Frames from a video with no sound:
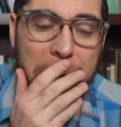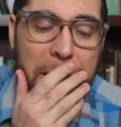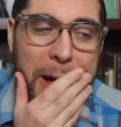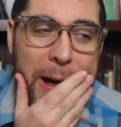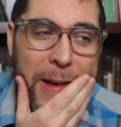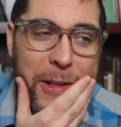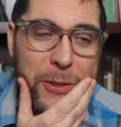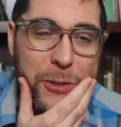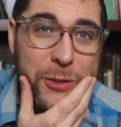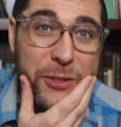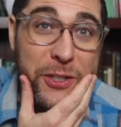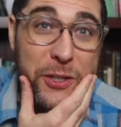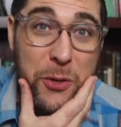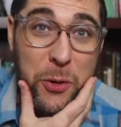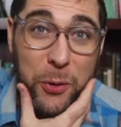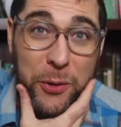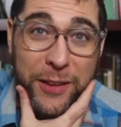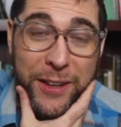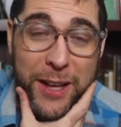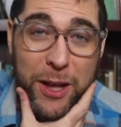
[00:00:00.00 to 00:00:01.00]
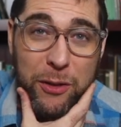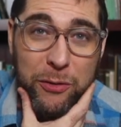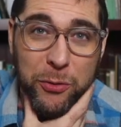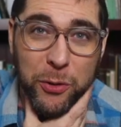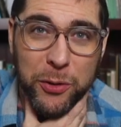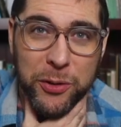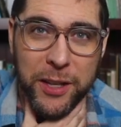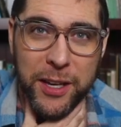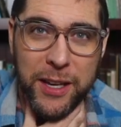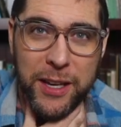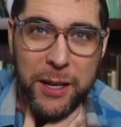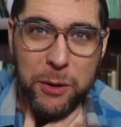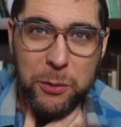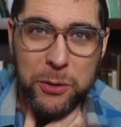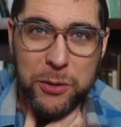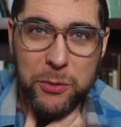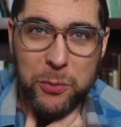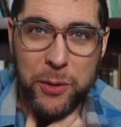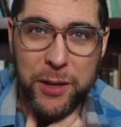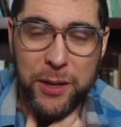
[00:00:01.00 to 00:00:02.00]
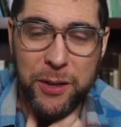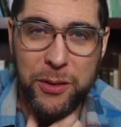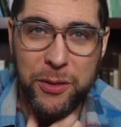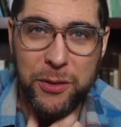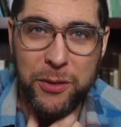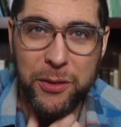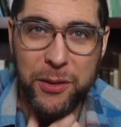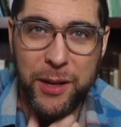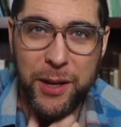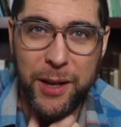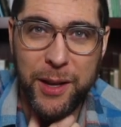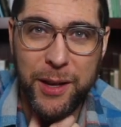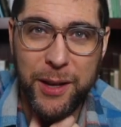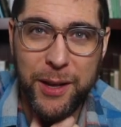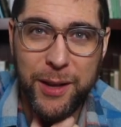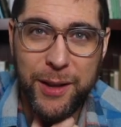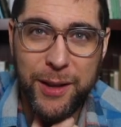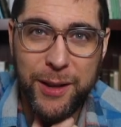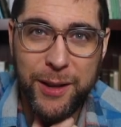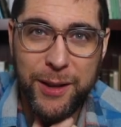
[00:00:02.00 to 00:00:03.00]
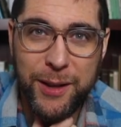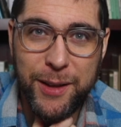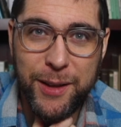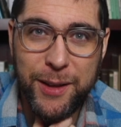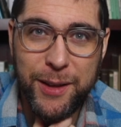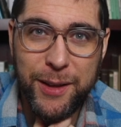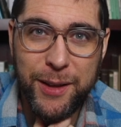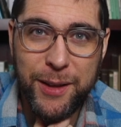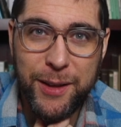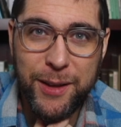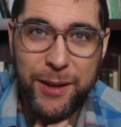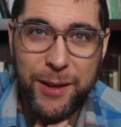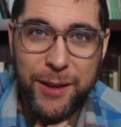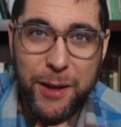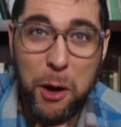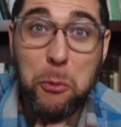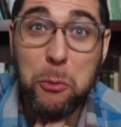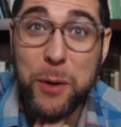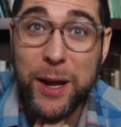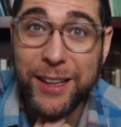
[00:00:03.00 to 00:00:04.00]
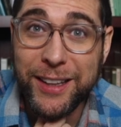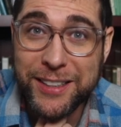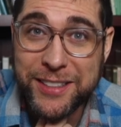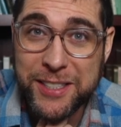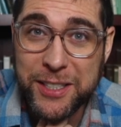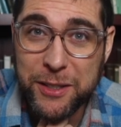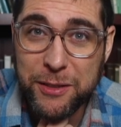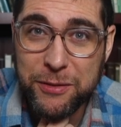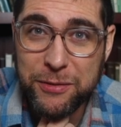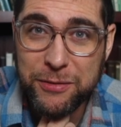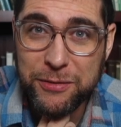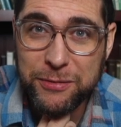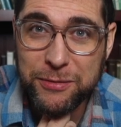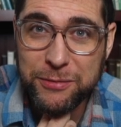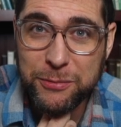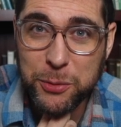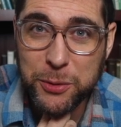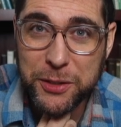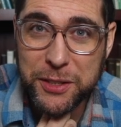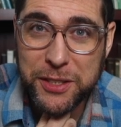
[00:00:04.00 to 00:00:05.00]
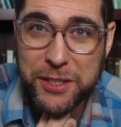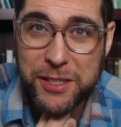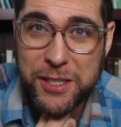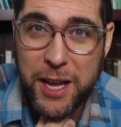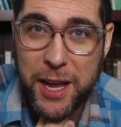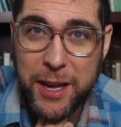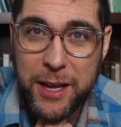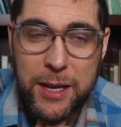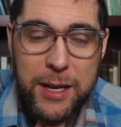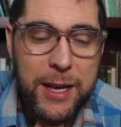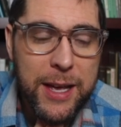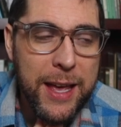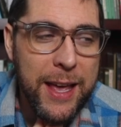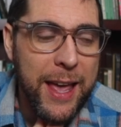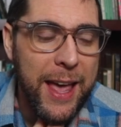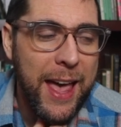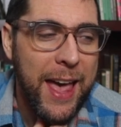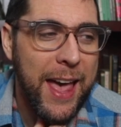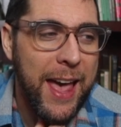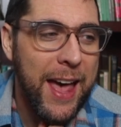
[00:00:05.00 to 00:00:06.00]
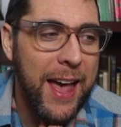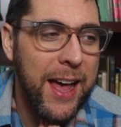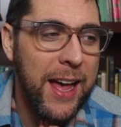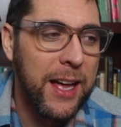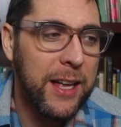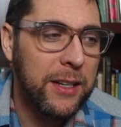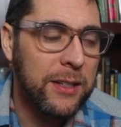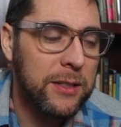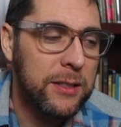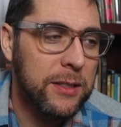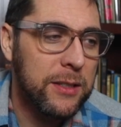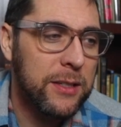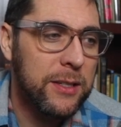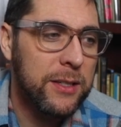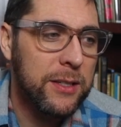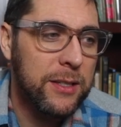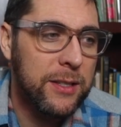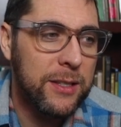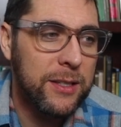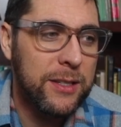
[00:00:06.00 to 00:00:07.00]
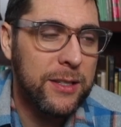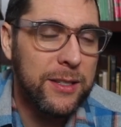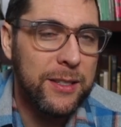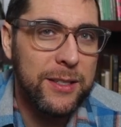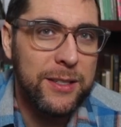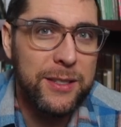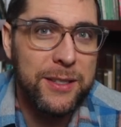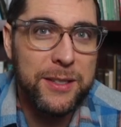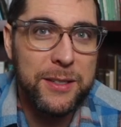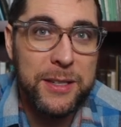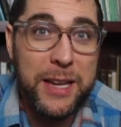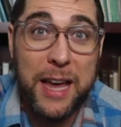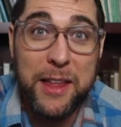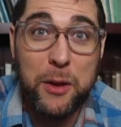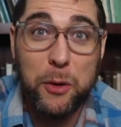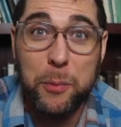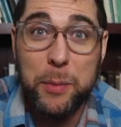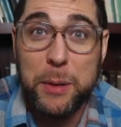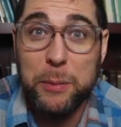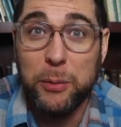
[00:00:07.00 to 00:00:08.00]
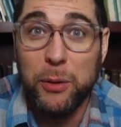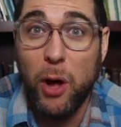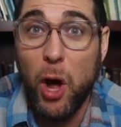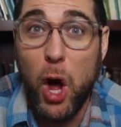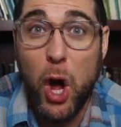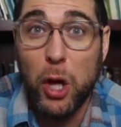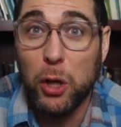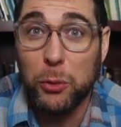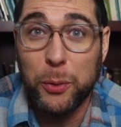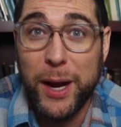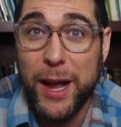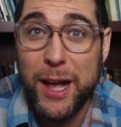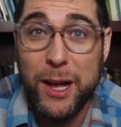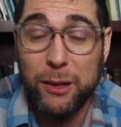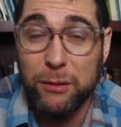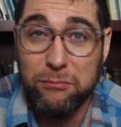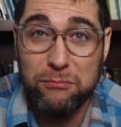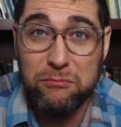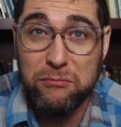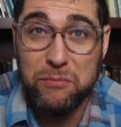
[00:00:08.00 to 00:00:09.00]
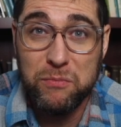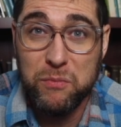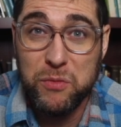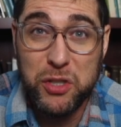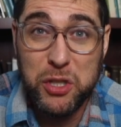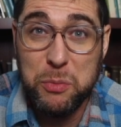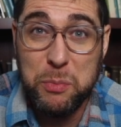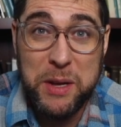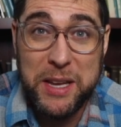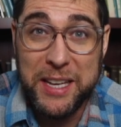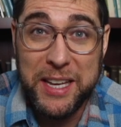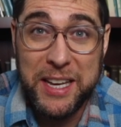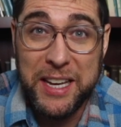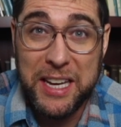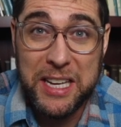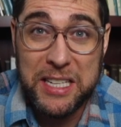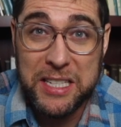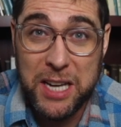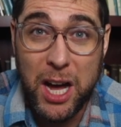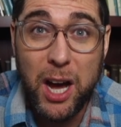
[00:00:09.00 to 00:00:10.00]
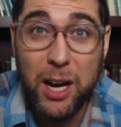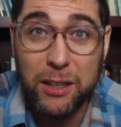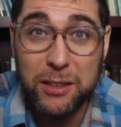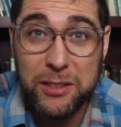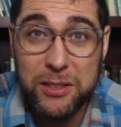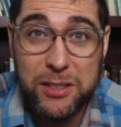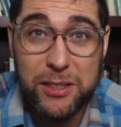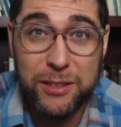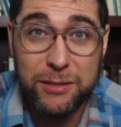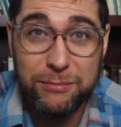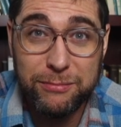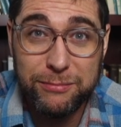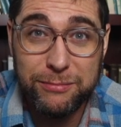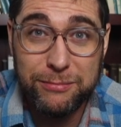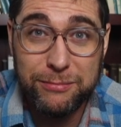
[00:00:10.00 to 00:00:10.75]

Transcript: Uh, this is in Northern California. It was with uh, a relative, we'll just say. And yeah, there were people all around speaking in tongues.